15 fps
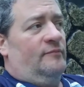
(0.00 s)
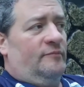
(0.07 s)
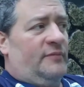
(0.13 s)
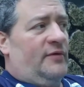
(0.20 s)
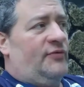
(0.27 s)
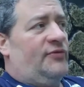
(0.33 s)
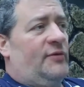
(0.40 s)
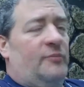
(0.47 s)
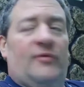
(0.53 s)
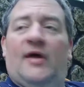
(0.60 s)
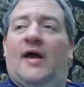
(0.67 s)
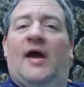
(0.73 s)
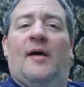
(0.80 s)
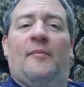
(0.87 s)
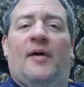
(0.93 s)
but
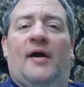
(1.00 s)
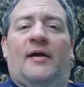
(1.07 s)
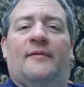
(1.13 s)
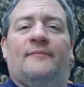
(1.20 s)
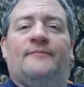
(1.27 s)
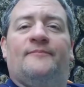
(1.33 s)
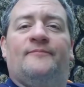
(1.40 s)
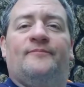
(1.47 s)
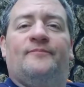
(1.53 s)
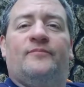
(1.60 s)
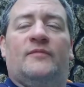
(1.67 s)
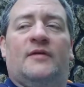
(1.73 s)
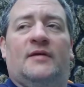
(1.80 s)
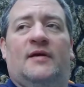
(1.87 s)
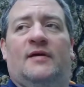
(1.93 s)
someday I may
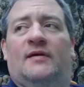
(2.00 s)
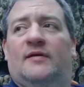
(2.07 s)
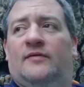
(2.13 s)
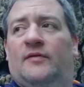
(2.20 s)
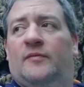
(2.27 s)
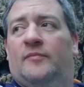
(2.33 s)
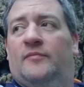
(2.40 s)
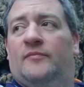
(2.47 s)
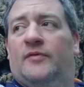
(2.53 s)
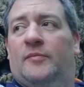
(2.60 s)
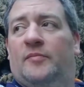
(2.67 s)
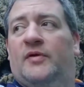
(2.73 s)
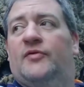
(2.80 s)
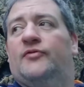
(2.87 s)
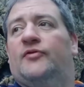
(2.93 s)
in the the
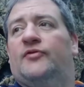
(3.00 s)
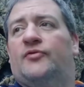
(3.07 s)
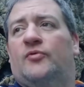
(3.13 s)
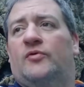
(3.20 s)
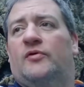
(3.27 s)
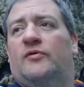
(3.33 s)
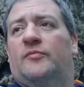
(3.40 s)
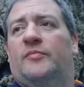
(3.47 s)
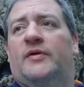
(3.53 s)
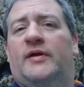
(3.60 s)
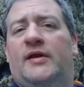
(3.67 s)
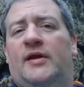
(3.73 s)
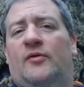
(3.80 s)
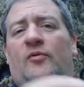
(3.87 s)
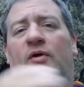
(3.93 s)
business world. But
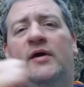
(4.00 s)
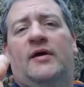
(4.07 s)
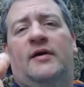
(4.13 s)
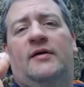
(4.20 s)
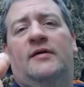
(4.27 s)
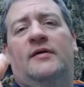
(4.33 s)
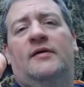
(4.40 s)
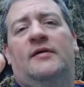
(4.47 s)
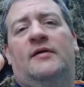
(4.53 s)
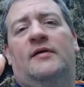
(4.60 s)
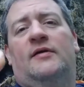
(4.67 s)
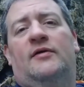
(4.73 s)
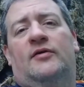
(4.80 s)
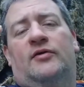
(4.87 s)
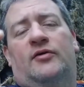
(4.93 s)
anyway,
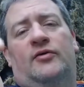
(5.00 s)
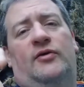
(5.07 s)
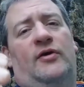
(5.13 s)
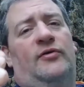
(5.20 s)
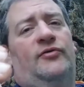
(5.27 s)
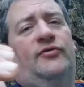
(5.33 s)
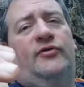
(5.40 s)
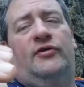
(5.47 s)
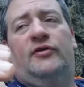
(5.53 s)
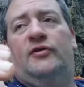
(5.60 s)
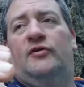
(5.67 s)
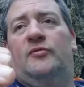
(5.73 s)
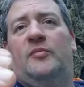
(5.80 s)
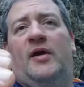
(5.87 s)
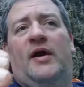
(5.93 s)
kudos to
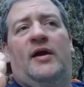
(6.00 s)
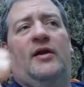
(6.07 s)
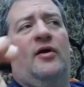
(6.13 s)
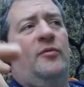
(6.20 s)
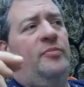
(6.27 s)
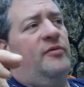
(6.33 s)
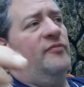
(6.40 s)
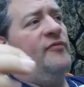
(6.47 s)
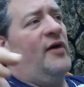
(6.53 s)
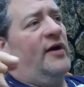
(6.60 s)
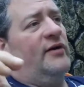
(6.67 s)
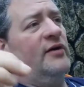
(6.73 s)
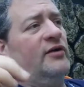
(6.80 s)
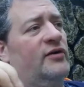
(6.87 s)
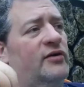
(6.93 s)
you, man. Hope you
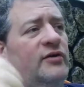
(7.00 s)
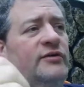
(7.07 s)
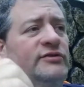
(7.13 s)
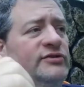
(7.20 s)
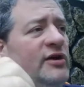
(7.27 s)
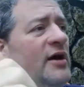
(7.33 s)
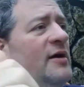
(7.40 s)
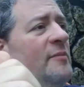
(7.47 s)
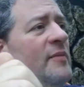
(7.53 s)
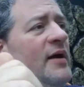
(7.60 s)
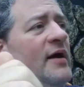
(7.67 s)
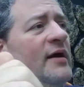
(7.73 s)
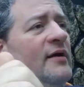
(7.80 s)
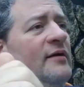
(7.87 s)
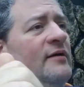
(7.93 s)
find a good job,
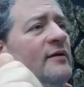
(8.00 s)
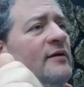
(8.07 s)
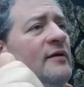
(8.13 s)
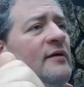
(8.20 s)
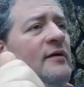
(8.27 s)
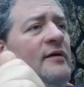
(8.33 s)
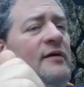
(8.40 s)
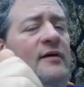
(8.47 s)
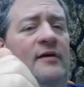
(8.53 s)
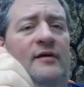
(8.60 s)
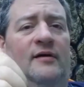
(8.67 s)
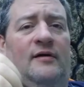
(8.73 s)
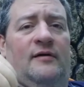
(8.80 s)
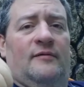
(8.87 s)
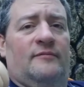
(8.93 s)
man.
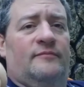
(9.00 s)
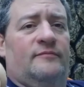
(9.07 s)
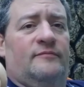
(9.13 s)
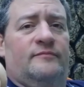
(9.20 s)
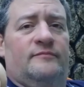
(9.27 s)
Uh,